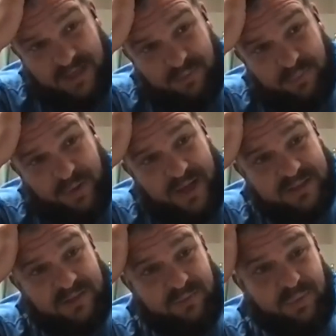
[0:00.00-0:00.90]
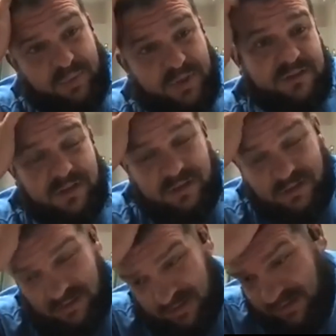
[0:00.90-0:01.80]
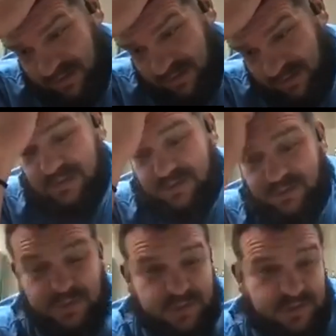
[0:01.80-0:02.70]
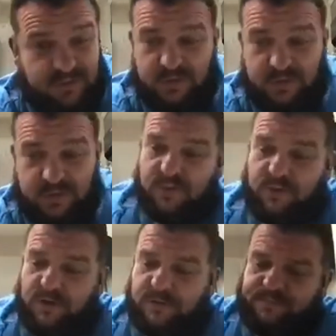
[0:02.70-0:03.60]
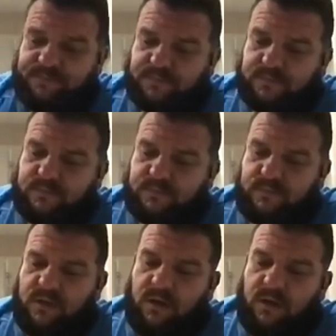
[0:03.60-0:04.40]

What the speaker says: y'all can ask past and present students of what's going on.